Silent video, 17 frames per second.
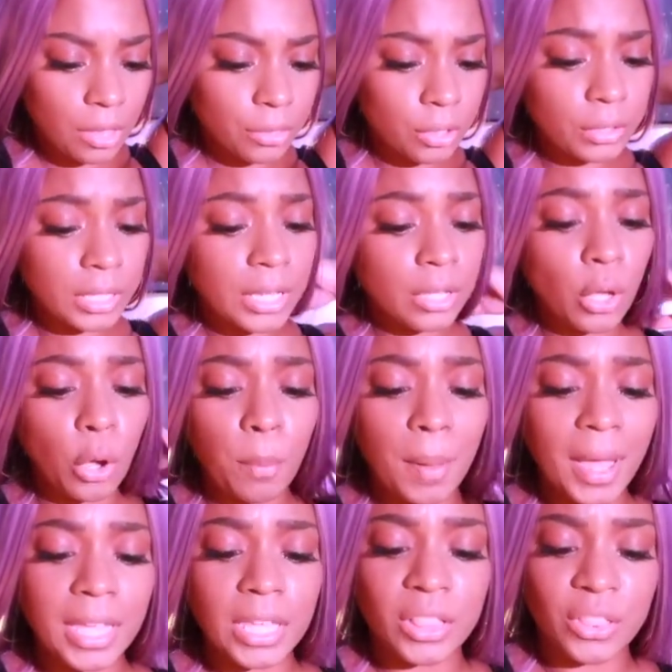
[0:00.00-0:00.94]
They're like, go
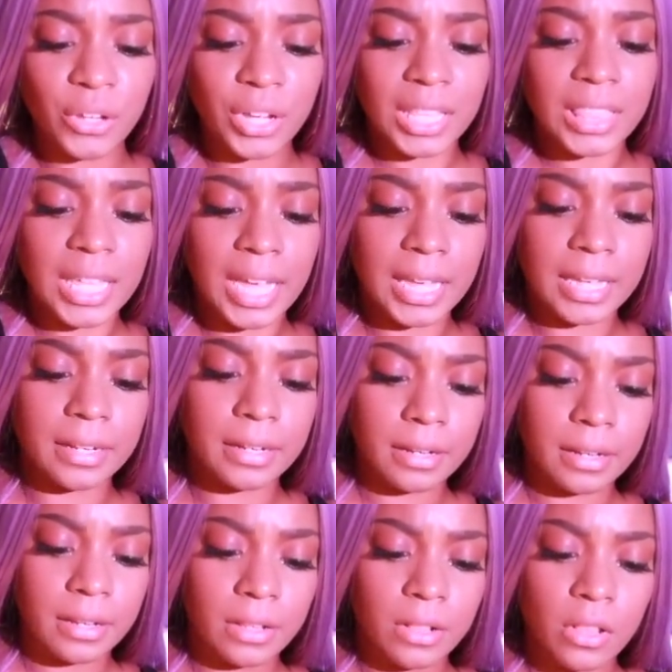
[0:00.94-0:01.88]
back and look at that.
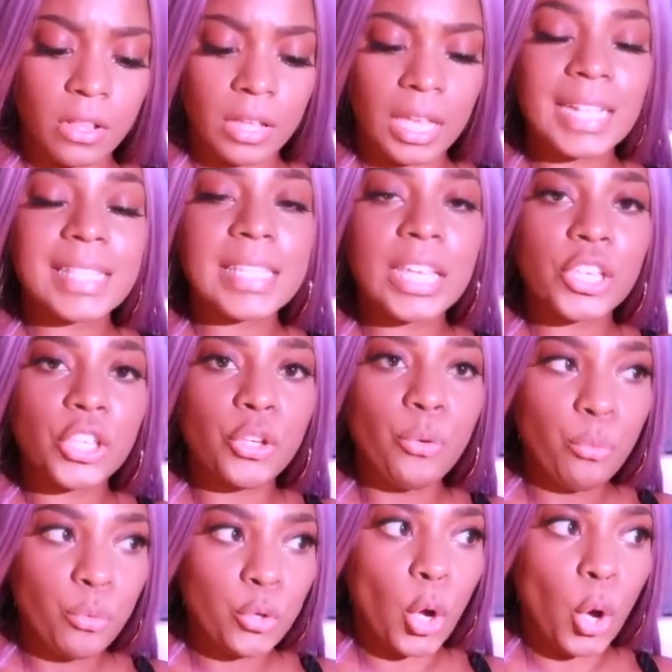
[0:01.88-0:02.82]
It's like,
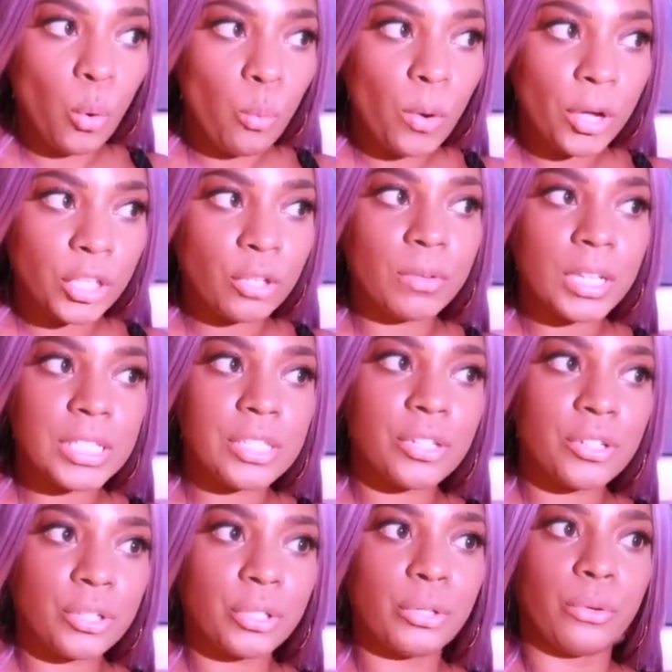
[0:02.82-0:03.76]
you know what you need
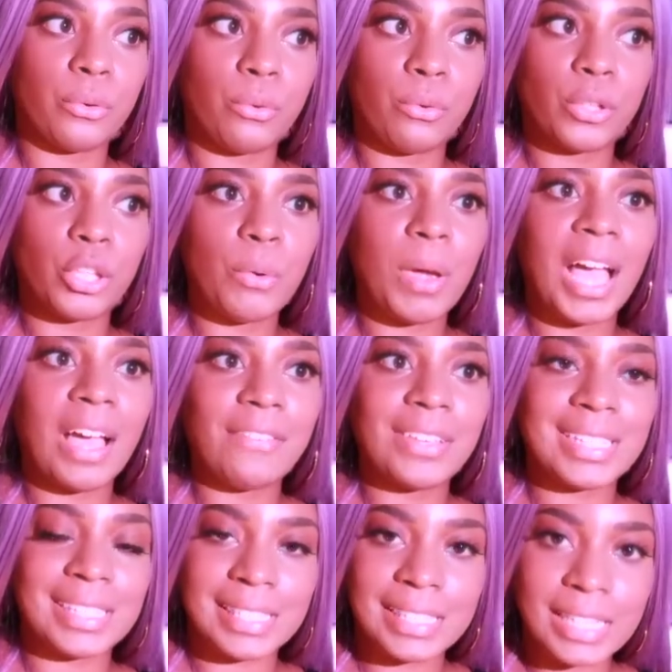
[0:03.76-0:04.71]
to do. You have
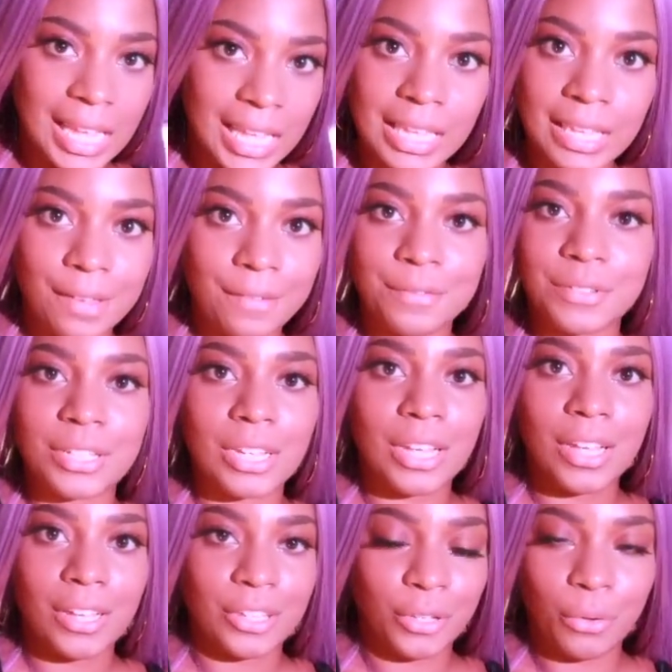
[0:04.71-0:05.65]
it saved.
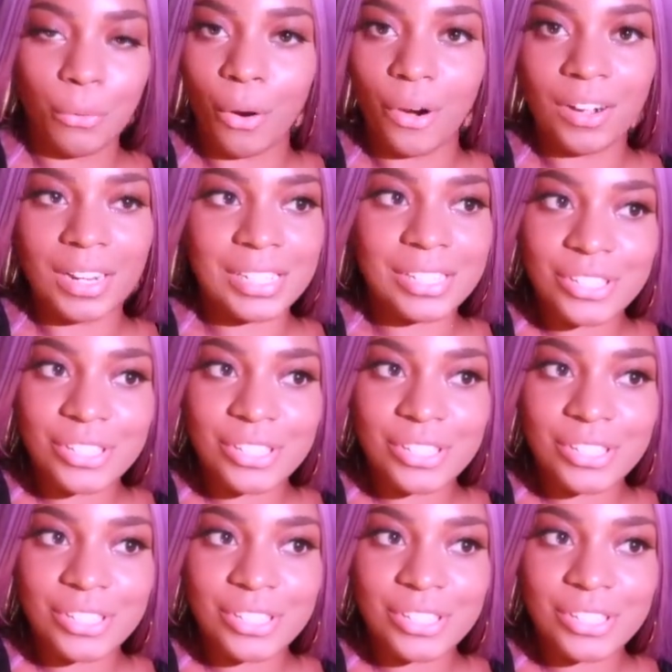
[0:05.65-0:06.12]
You already